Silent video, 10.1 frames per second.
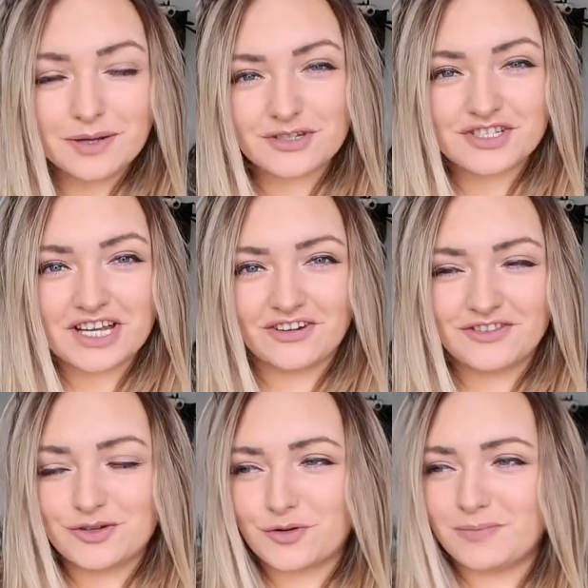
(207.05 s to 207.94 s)
He was just staring in
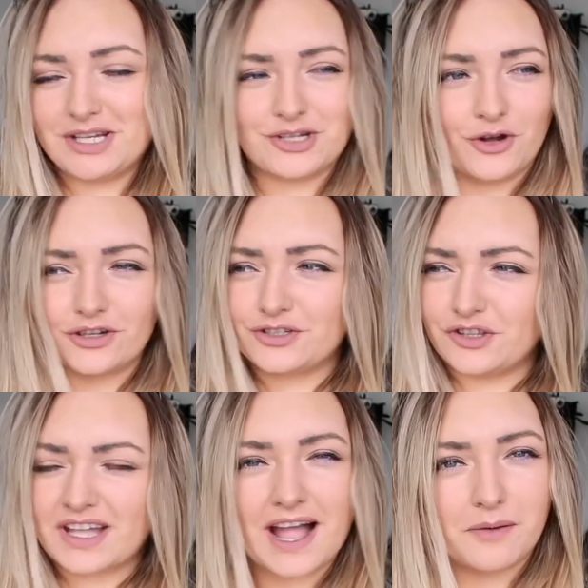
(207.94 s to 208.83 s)
the door at me talking to
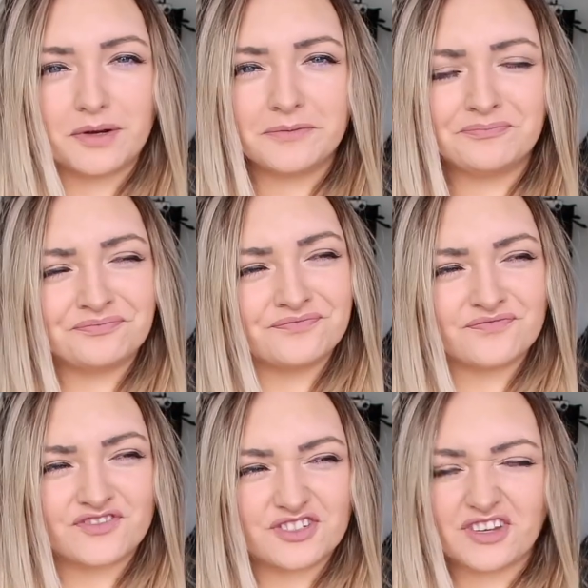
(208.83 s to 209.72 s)
the camera.
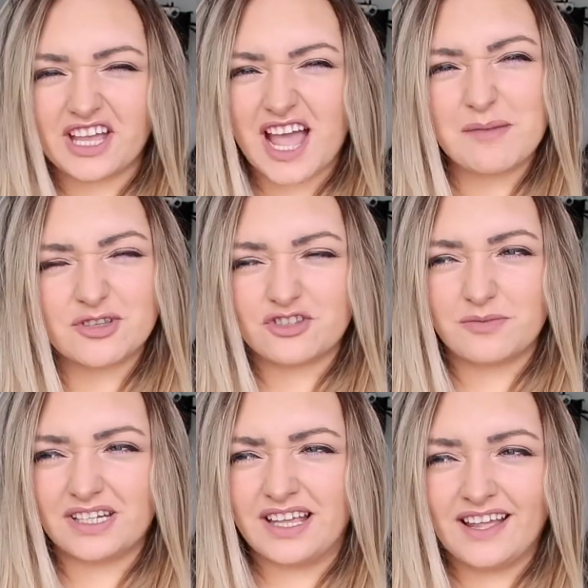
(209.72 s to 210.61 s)
So yeah, I'm
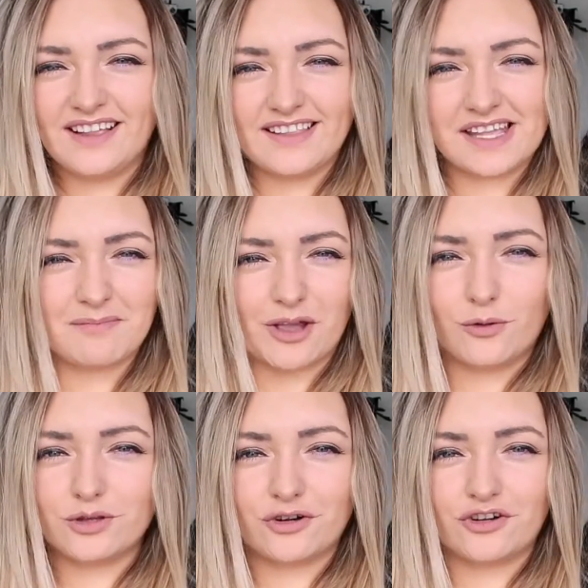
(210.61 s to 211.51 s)
assuming like my
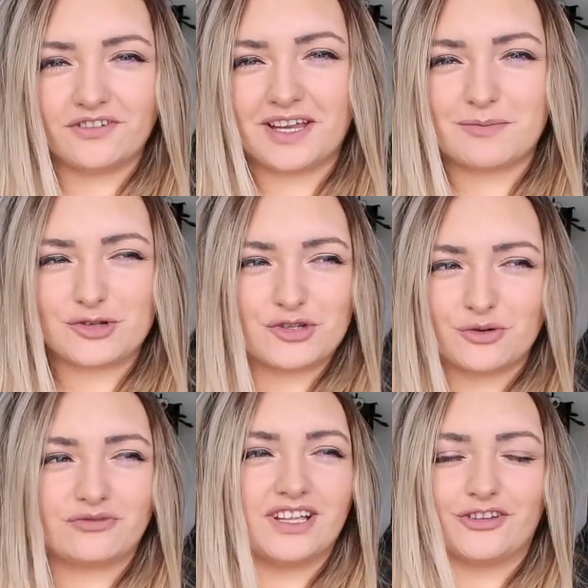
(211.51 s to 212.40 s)
older neighbours
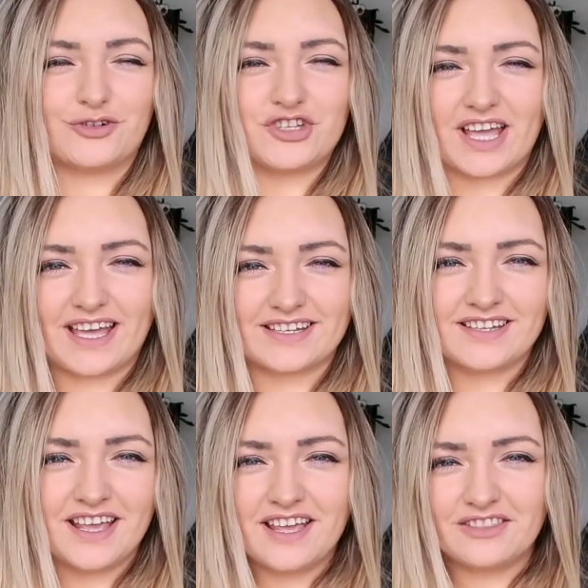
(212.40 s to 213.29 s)
don't really
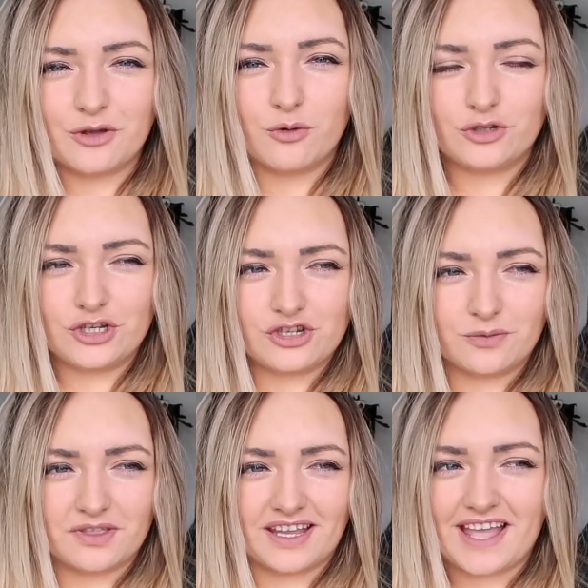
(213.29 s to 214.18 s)
understand the whole
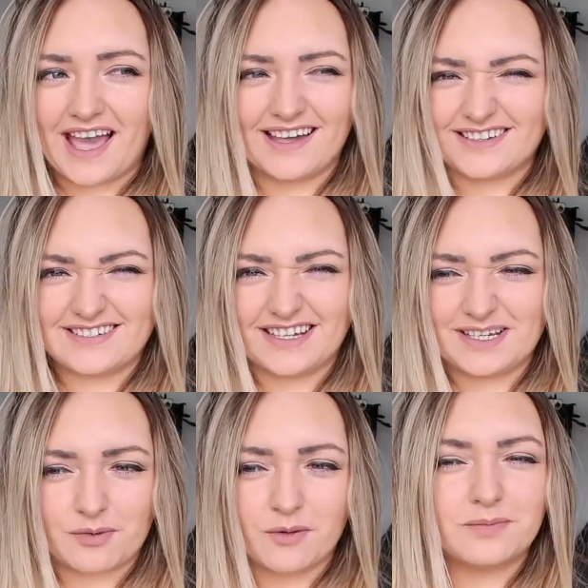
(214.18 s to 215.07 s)
YouTube thing and he's
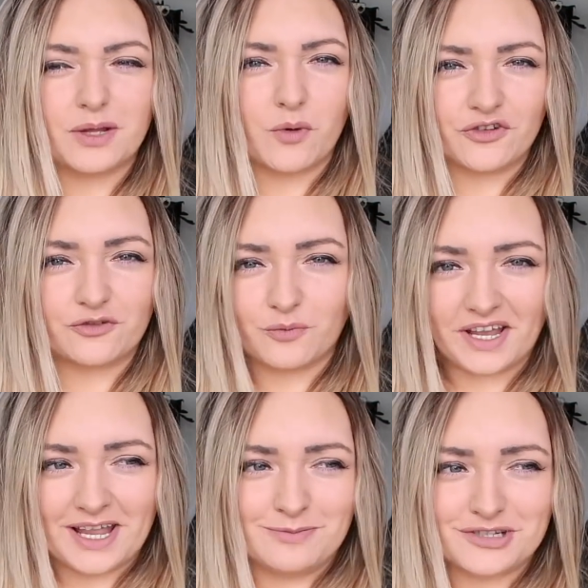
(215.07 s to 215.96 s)
probably wondering why
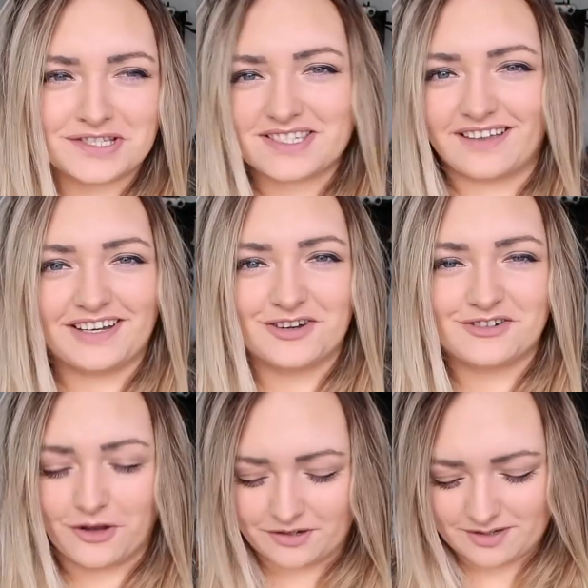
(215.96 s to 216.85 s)
I'm just sitting here
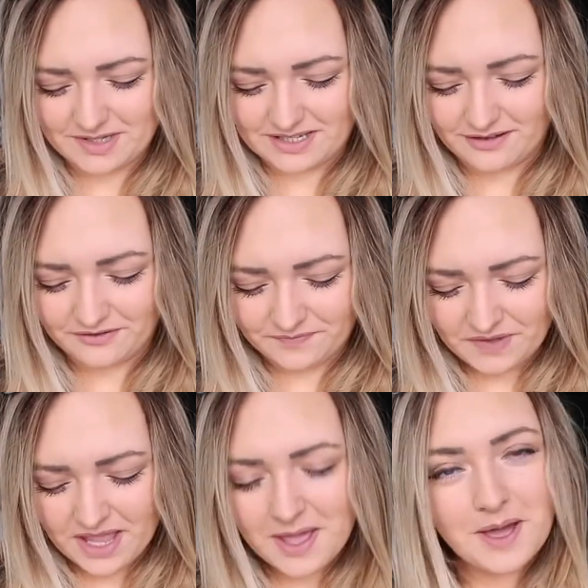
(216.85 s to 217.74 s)
talking to myself.
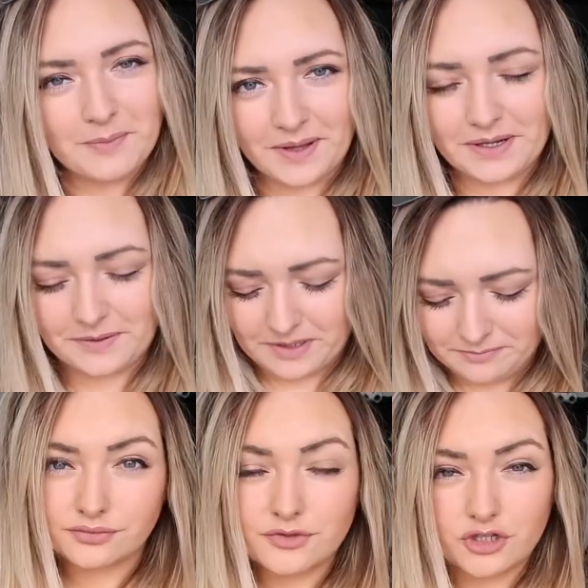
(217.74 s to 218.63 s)
But anyway,
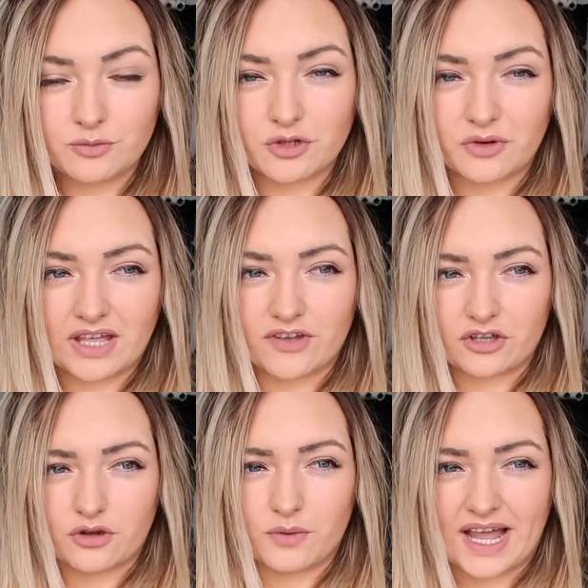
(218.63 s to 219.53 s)
so I'm just going to give it a
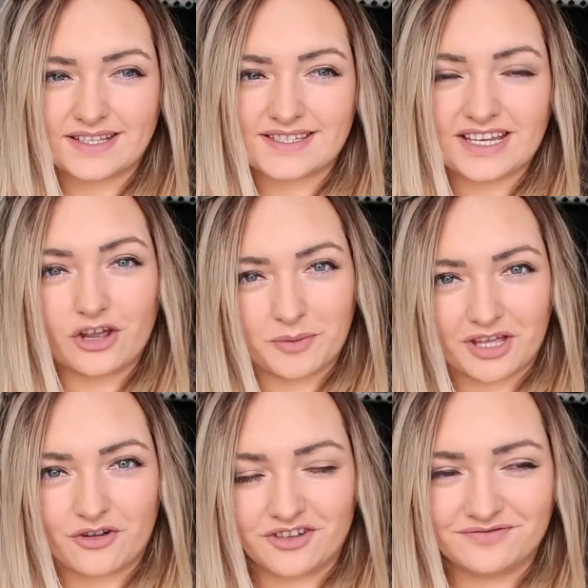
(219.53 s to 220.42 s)
go and see how we
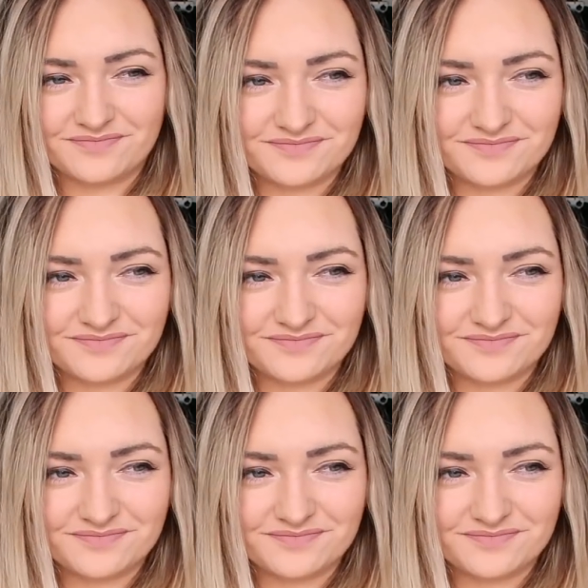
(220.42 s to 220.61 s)
get on.